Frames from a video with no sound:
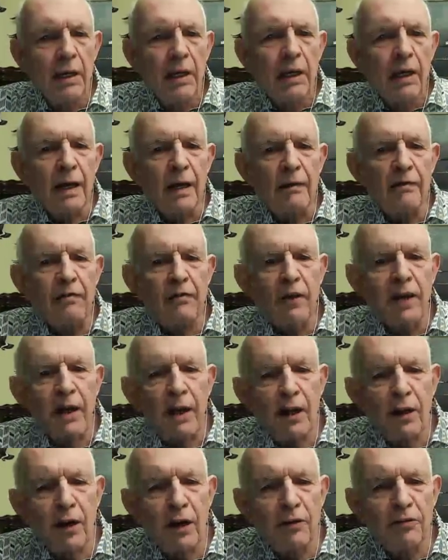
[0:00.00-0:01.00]
And very
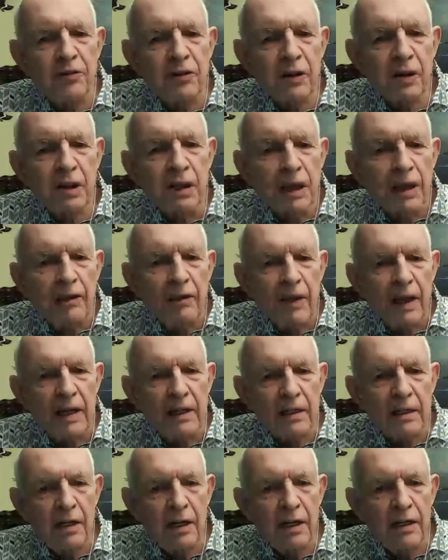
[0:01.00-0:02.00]
often that
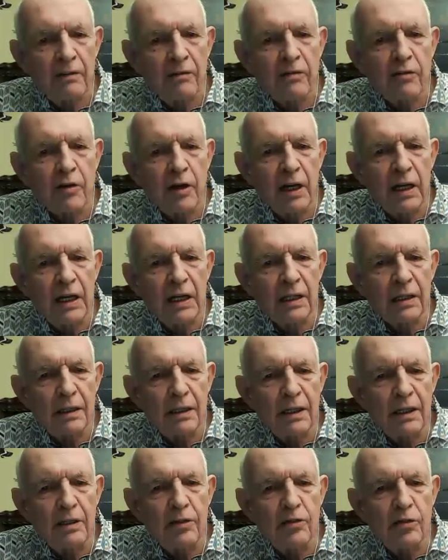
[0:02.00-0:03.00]
kind of trading
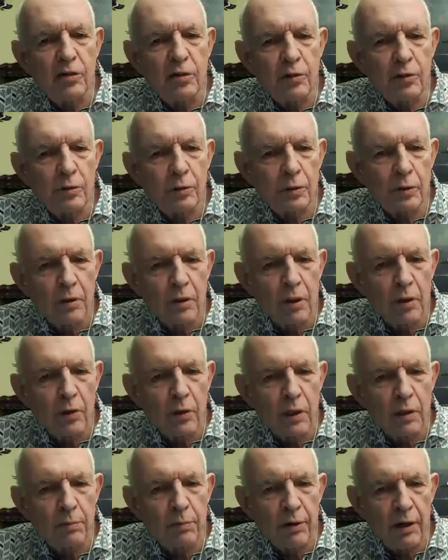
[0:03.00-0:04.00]
leads to
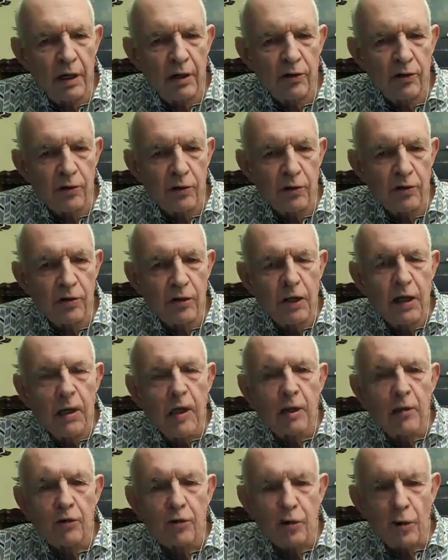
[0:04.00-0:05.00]
lower prices.
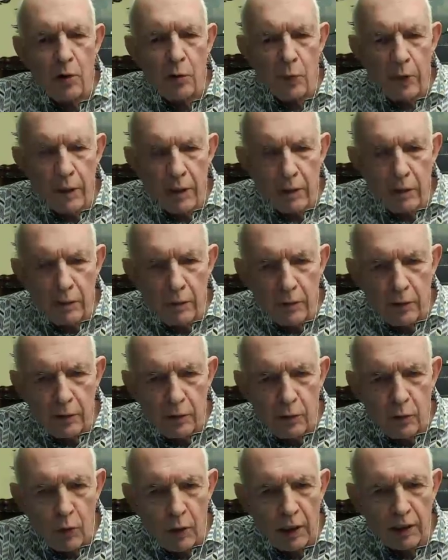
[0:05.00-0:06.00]
So we are going to
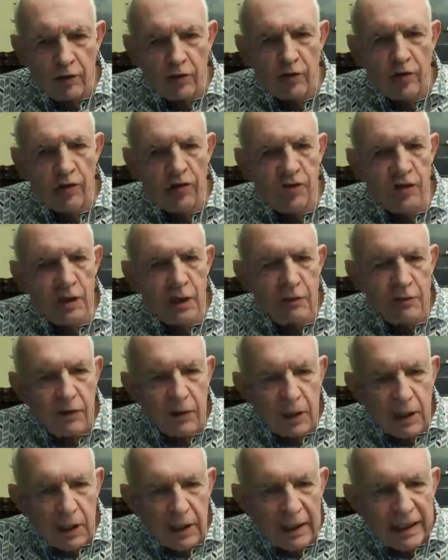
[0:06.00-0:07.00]
watch to see if it
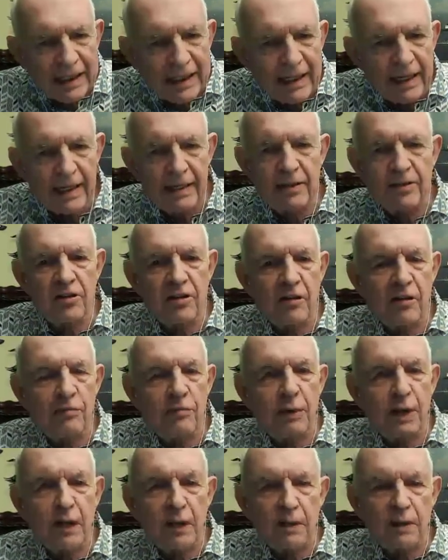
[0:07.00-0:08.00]
can get itself
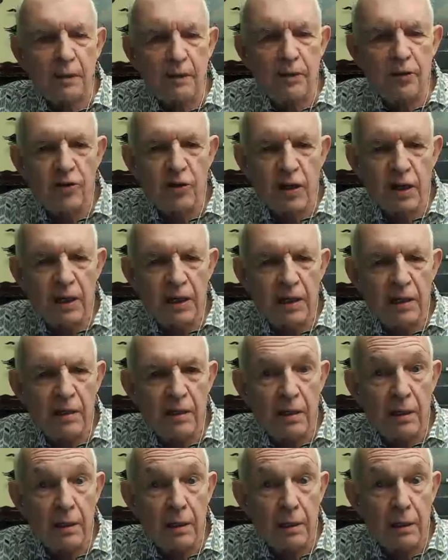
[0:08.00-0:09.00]
back on side
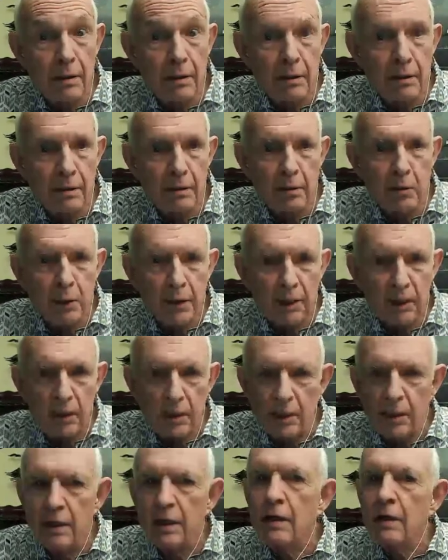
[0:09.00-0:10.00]

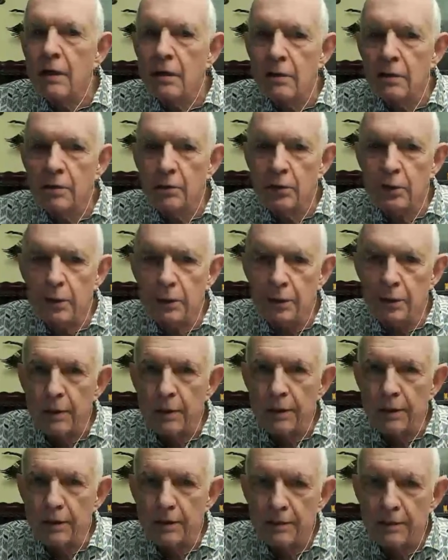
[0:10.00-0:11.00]
quickly or
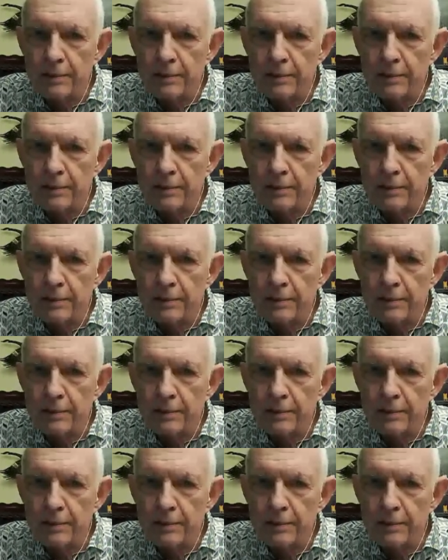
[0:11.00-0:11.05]
not.